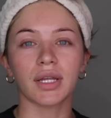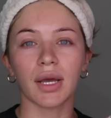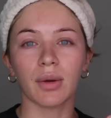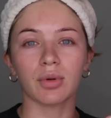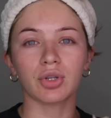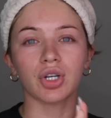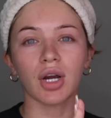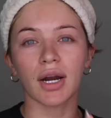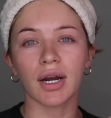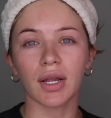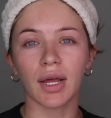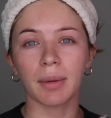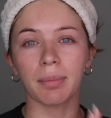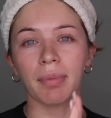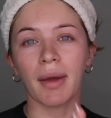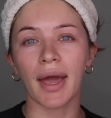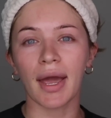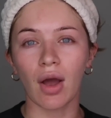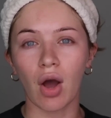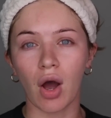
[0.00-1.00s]
they would try to like
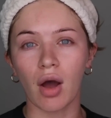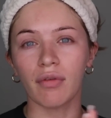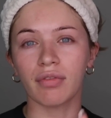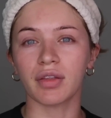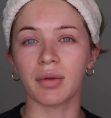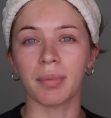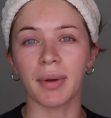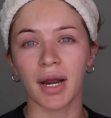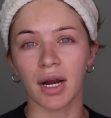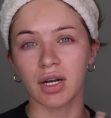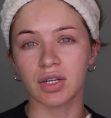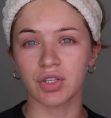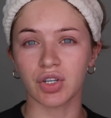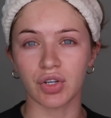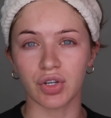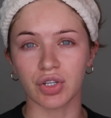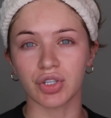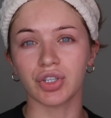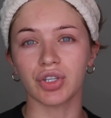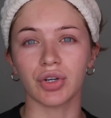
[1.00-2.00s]
pay off the parents
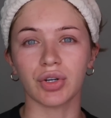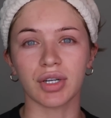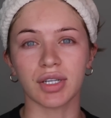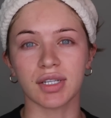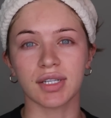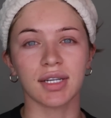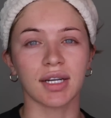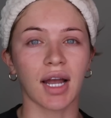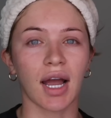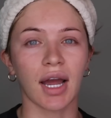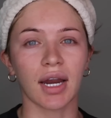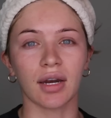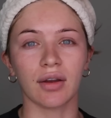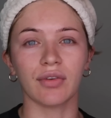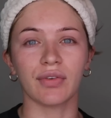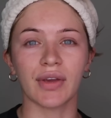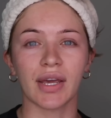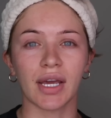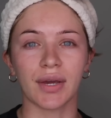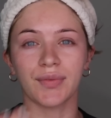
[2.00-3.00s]
or the students to kind
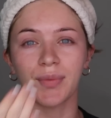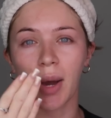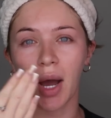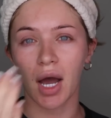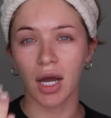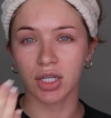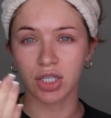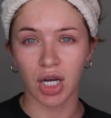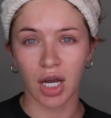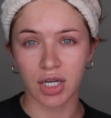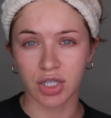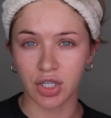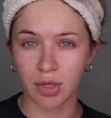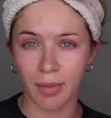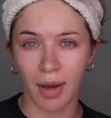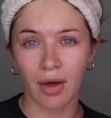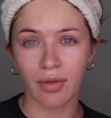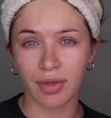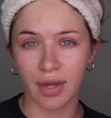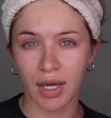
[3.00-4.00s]
of keep hush hush
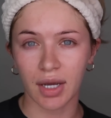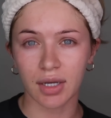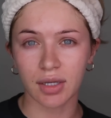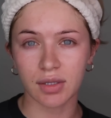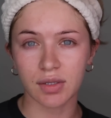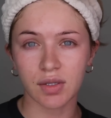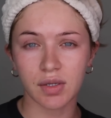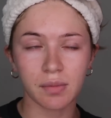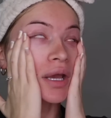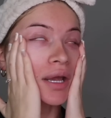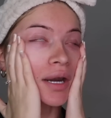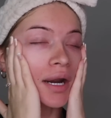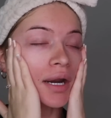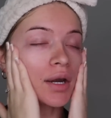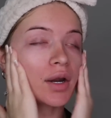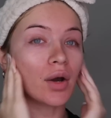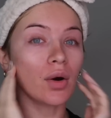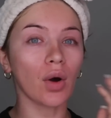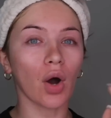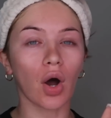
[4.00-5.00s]
about things. And I
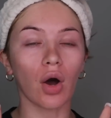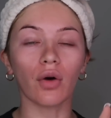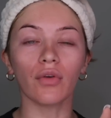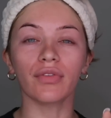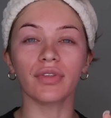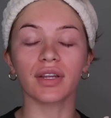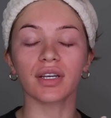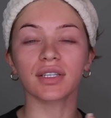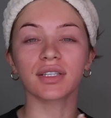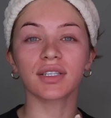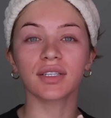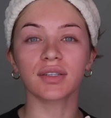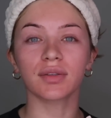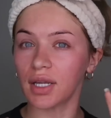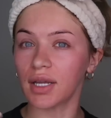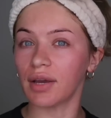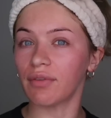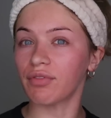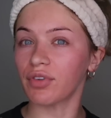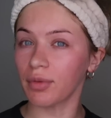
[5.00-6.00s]
know all of this
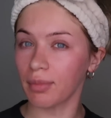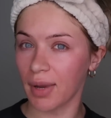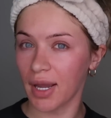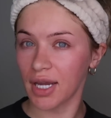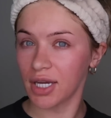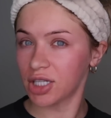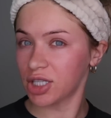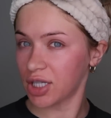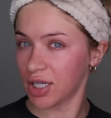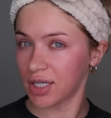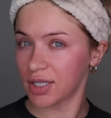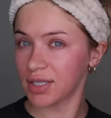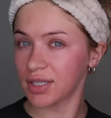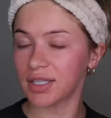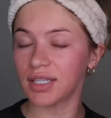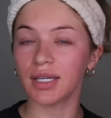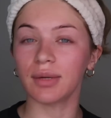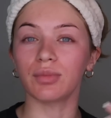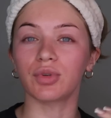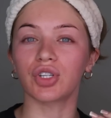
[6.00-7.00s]
information
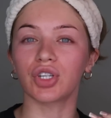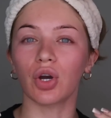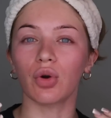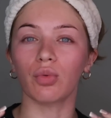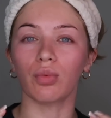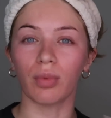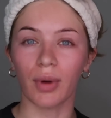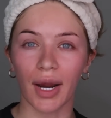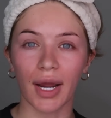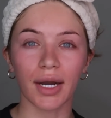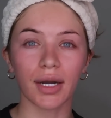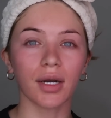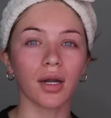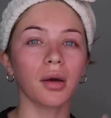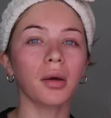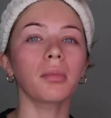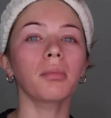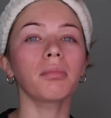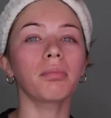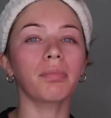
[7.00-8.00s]
seems so
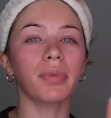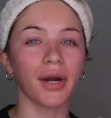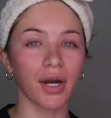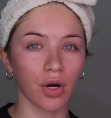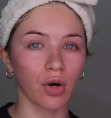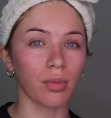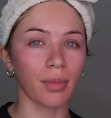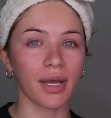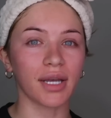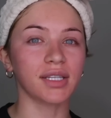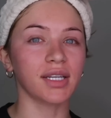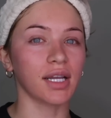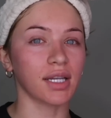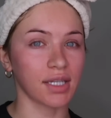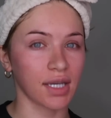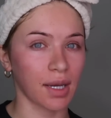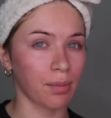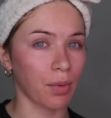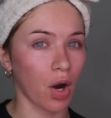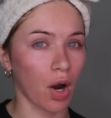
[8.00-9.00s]
random, but it'll make
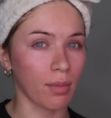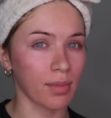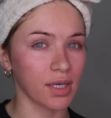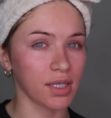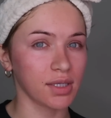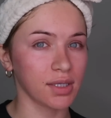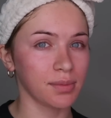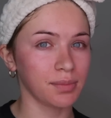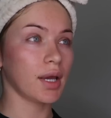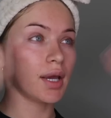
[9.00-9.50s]
sense, I promise.